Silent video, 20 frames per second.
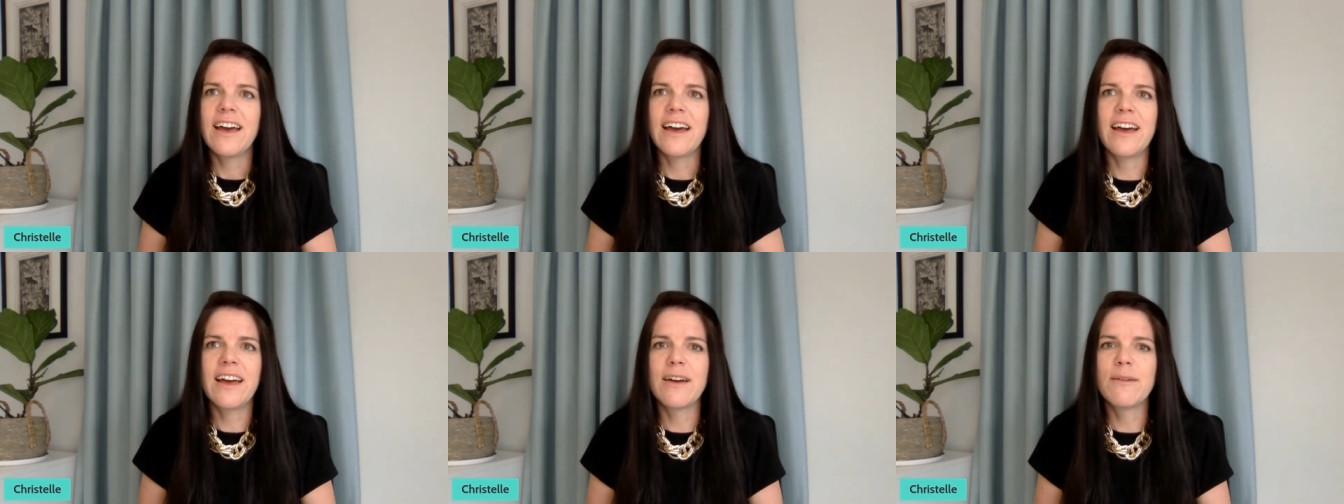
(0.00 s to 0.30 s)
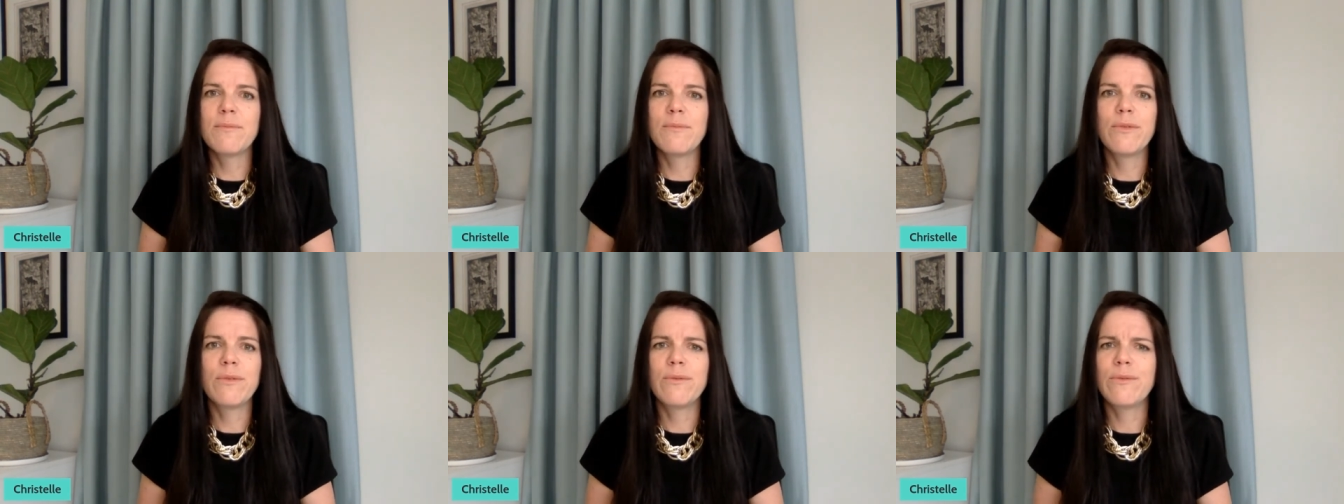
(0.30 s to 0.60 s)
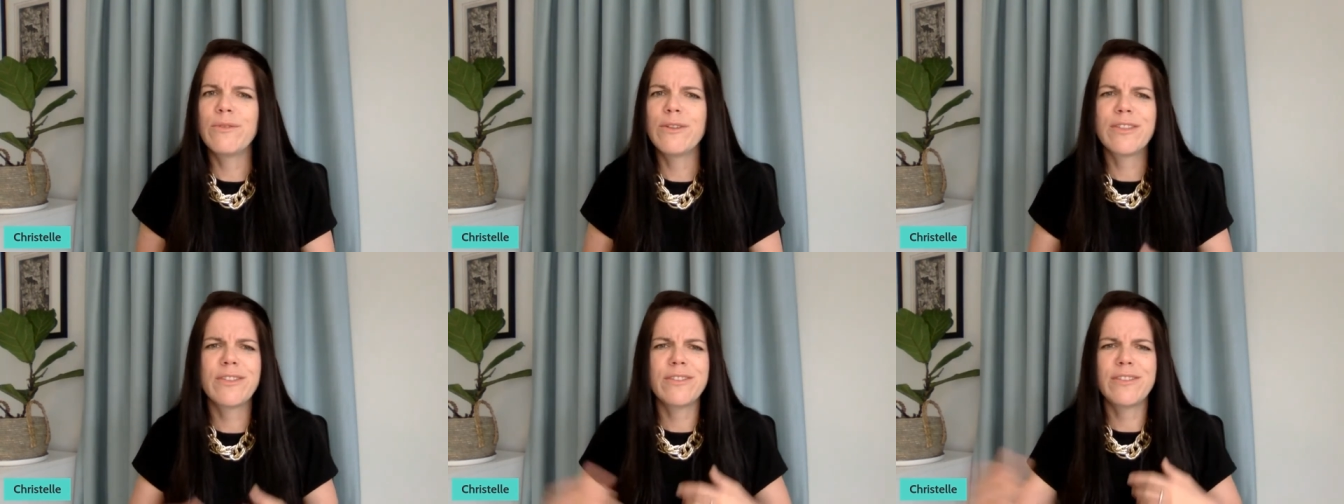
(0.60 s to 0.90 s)

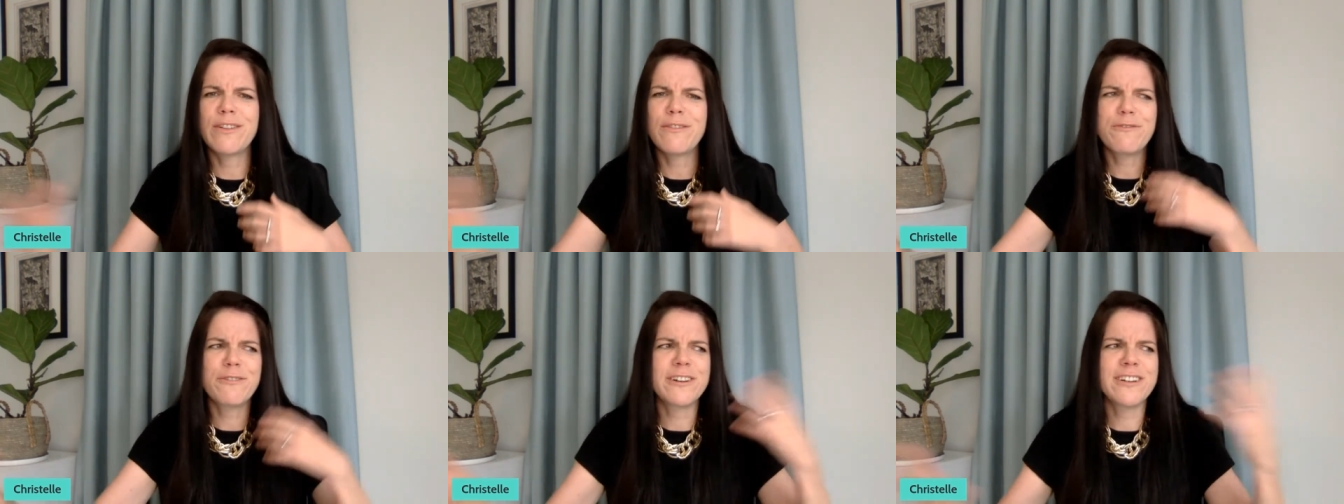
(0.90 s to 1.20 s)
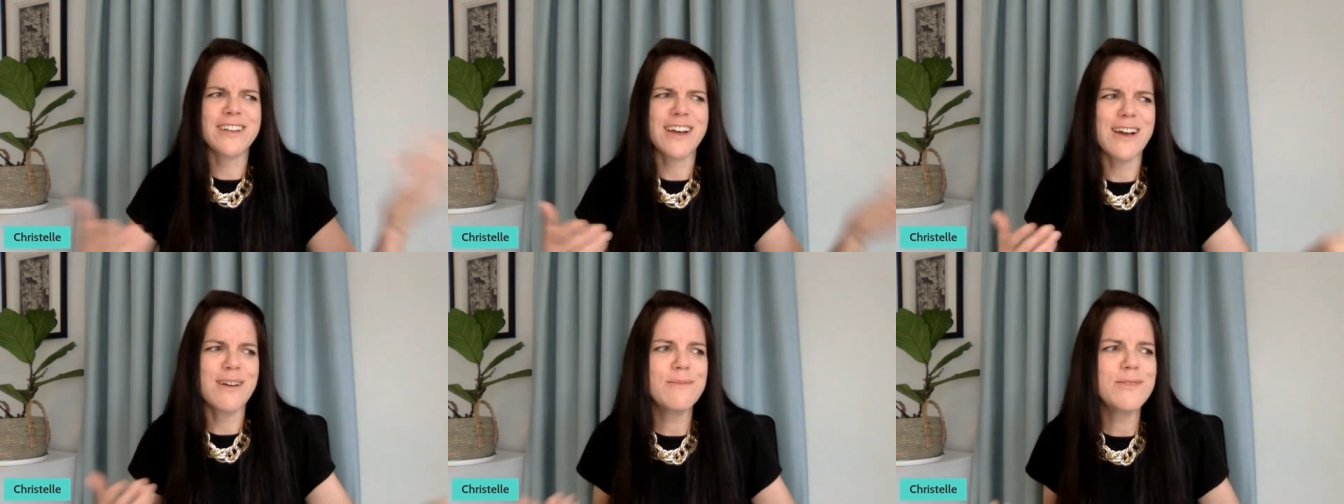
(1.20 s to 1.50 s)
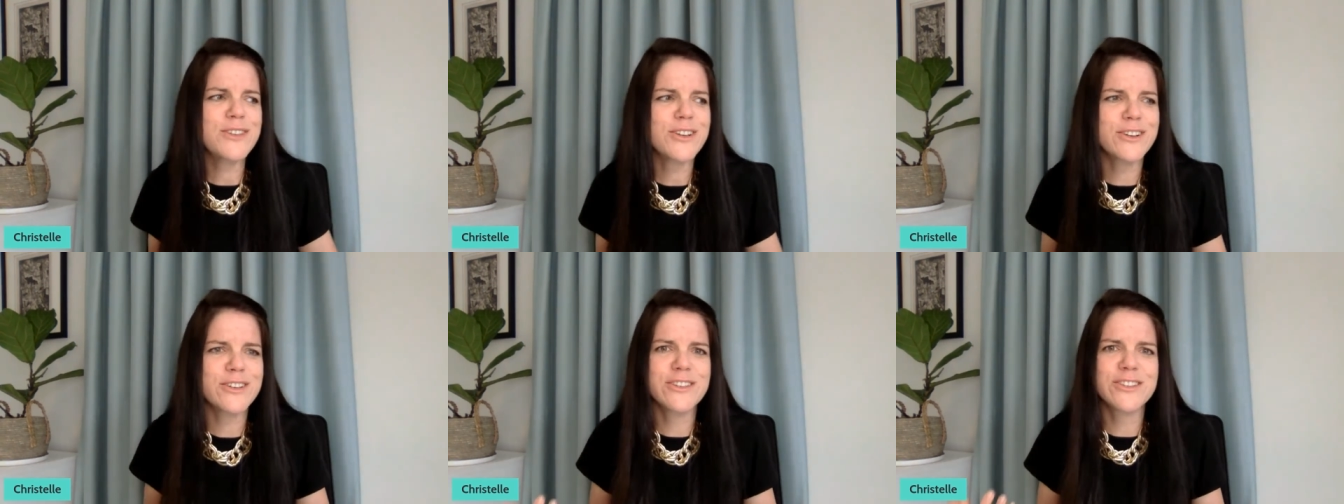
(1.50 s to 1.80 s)
um, with different
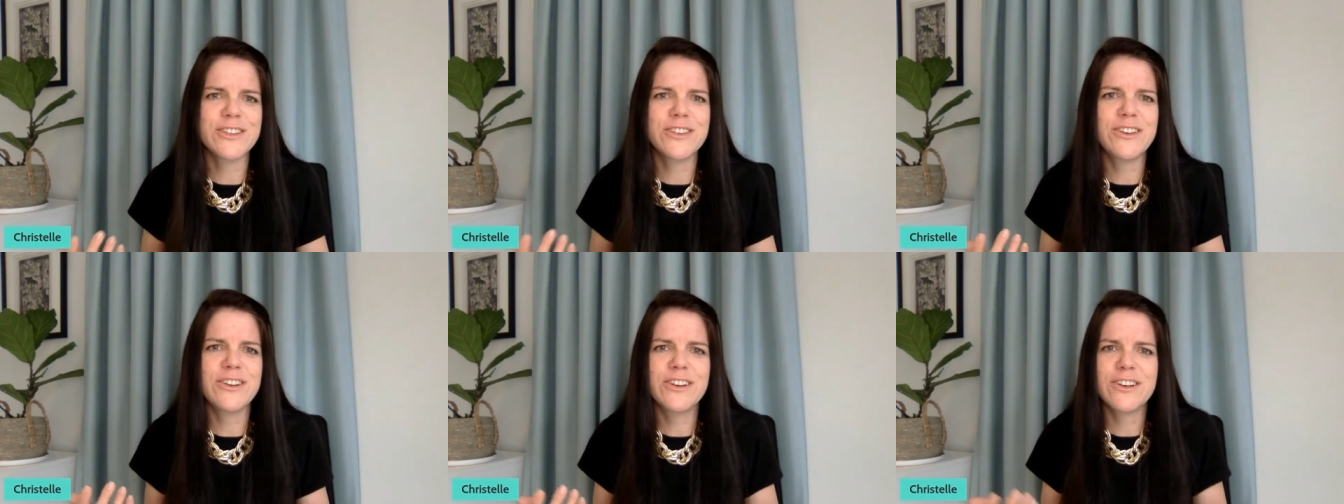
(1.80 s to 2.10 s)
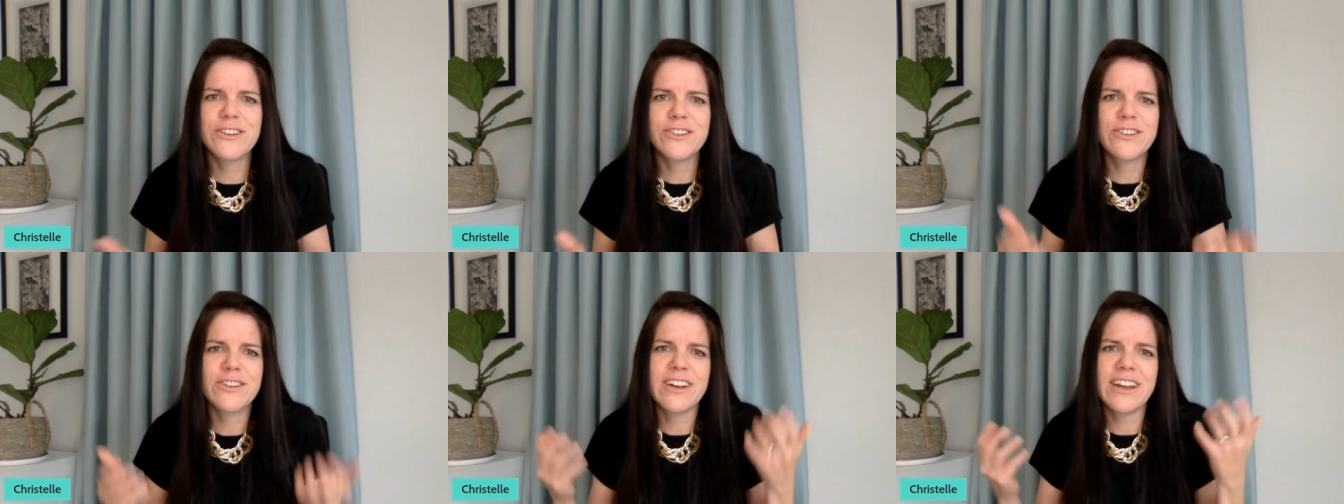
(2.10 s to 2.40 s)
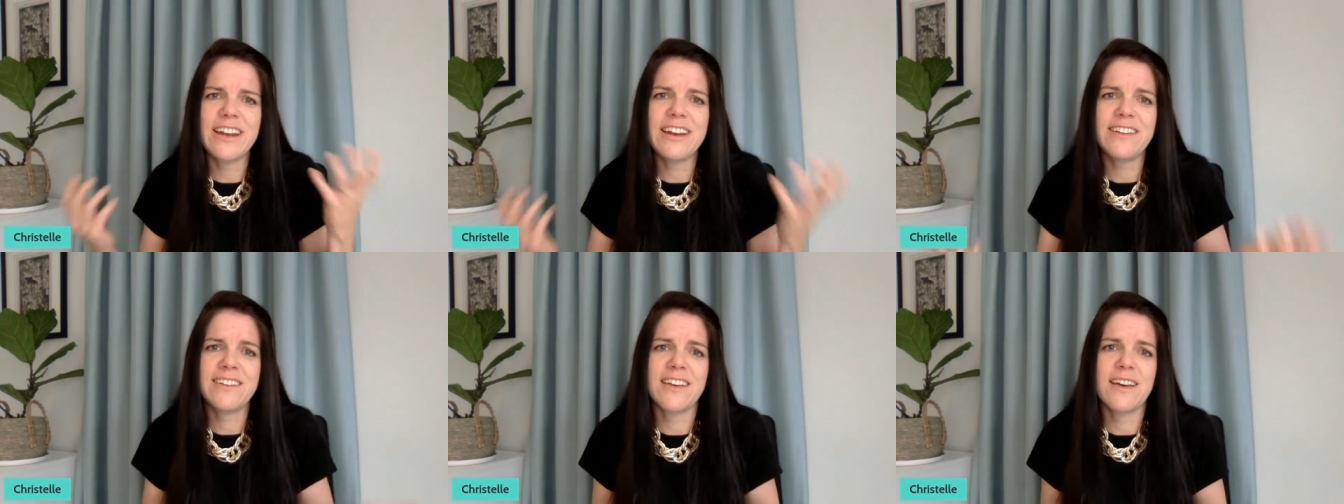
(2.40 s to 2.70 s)
time zones, so you could do
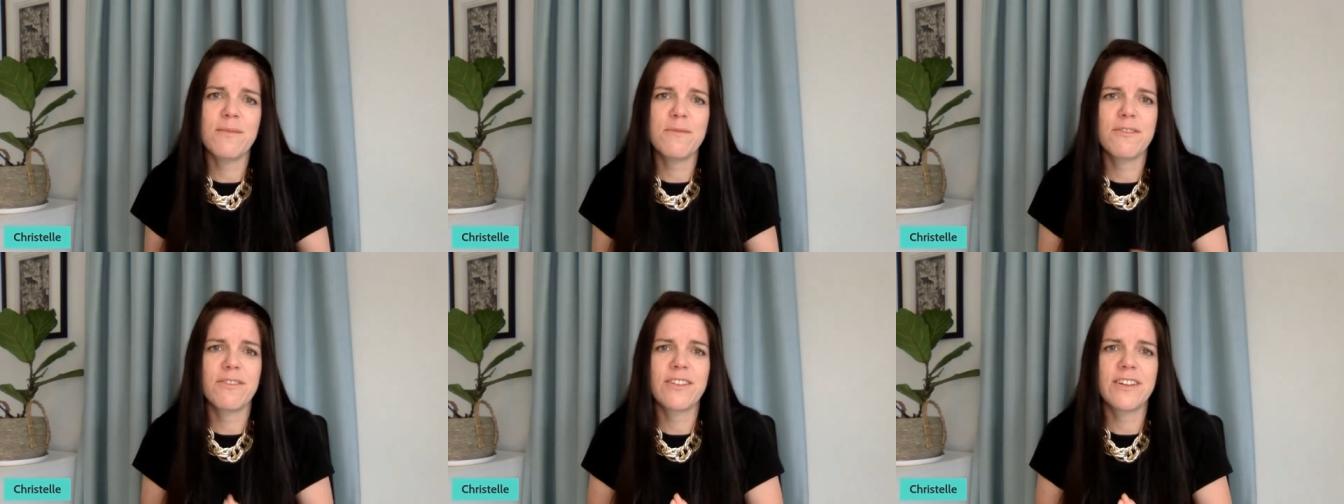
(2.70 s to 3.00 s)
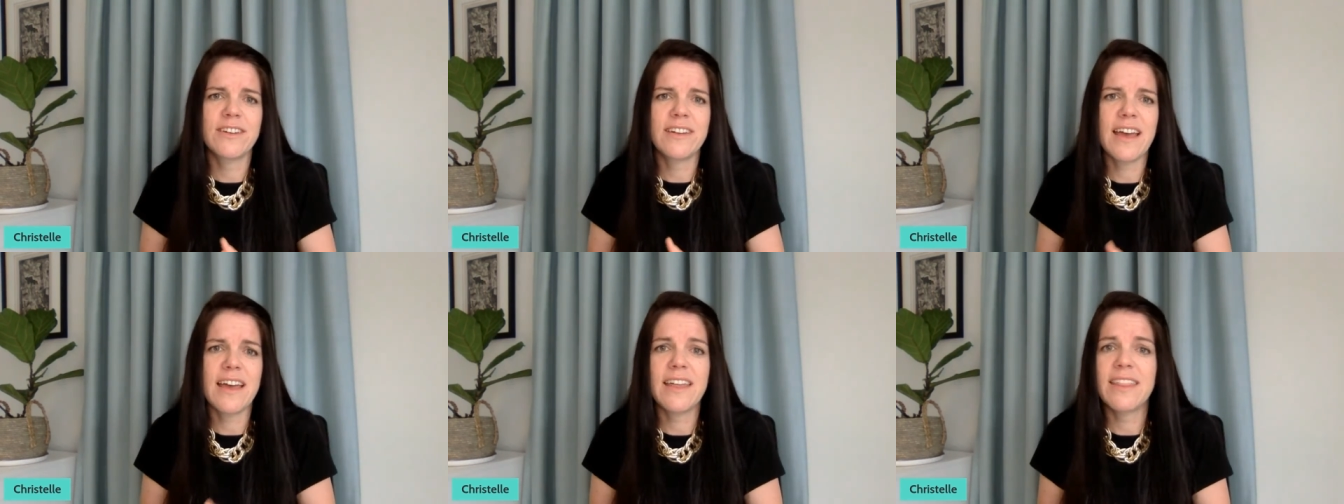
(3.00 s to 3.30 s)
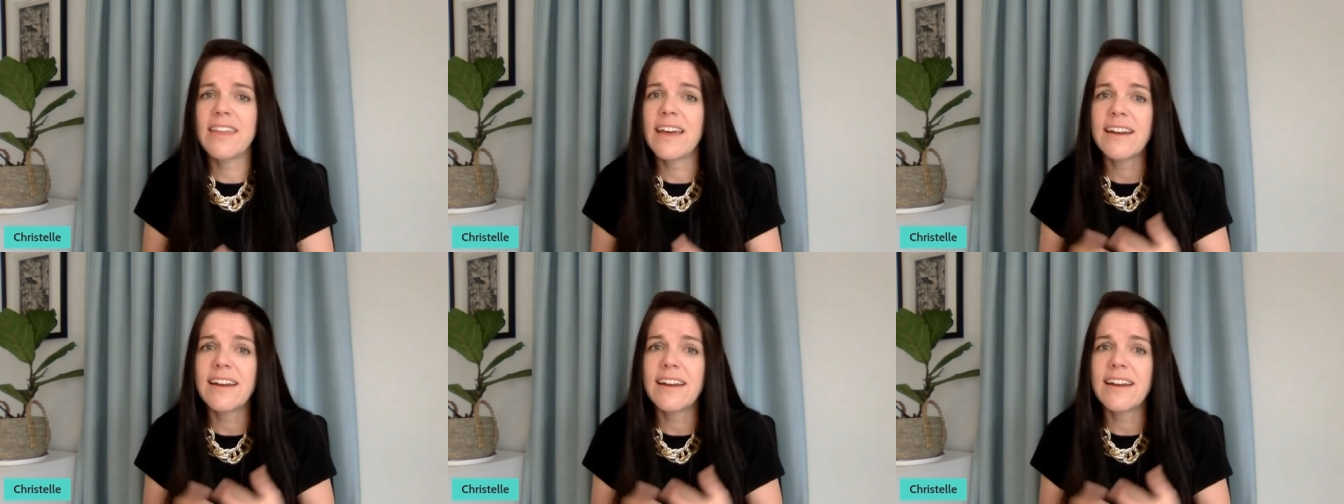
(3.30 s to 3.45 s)
it any time of the day,